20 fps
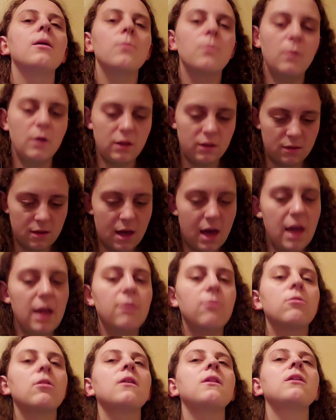But
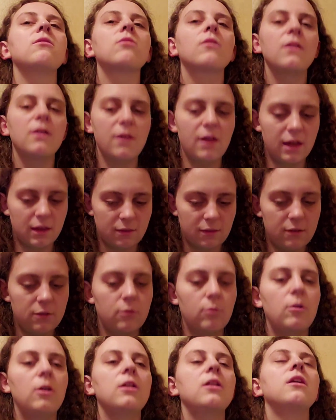I really, really like
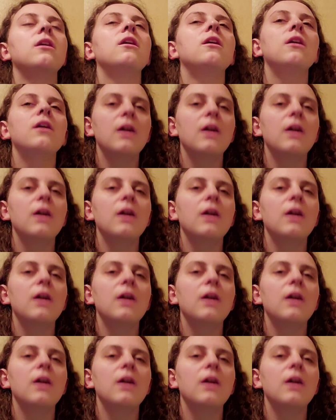this one,